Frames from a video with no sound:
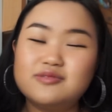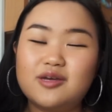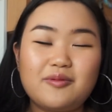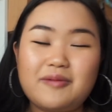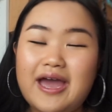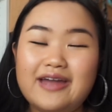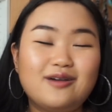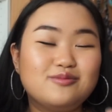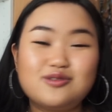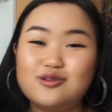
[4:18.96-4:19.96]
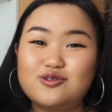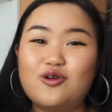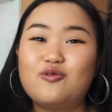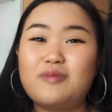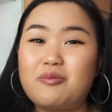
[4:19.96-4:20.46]
up in my head. I'm so
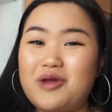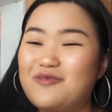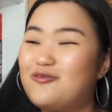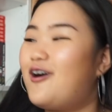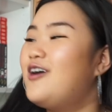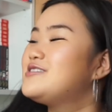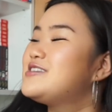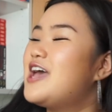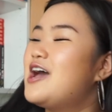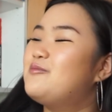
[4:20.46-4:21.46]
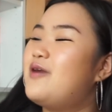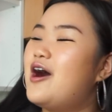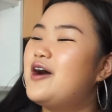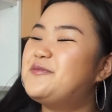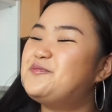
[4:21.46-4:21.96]
sorry with my brain farts,
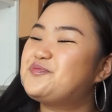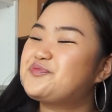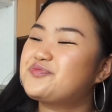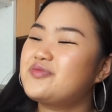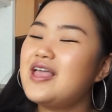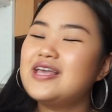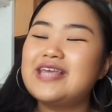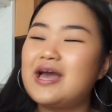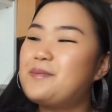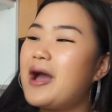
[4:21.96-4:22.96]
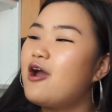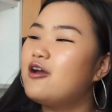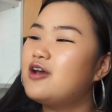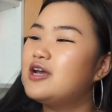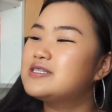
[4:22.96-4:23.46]
but yeah,
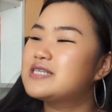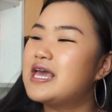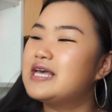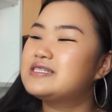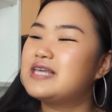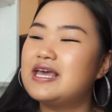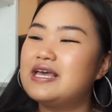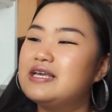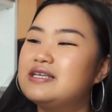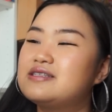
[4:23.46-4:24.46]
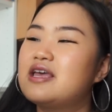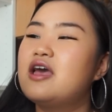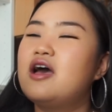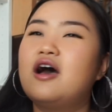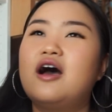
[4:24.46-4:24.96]
Paradise Kiss is
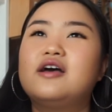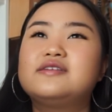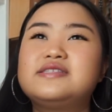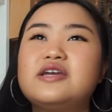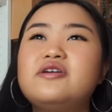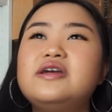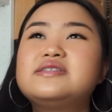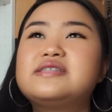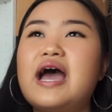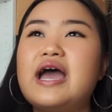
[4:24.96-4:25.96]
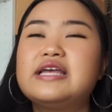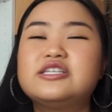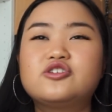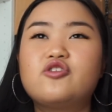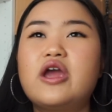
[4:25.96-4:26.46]
a series that
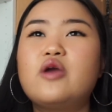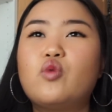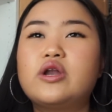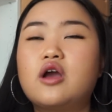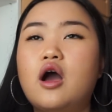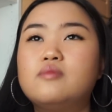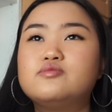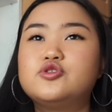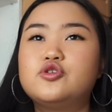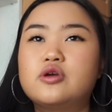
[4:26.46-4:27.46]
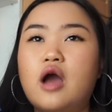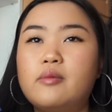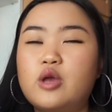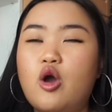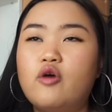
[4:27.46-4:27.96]
is great when it comes to
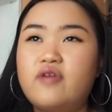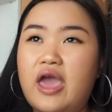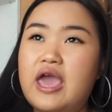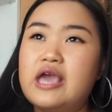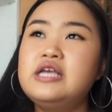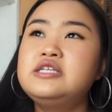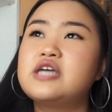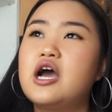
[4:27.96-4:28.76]
coming of age.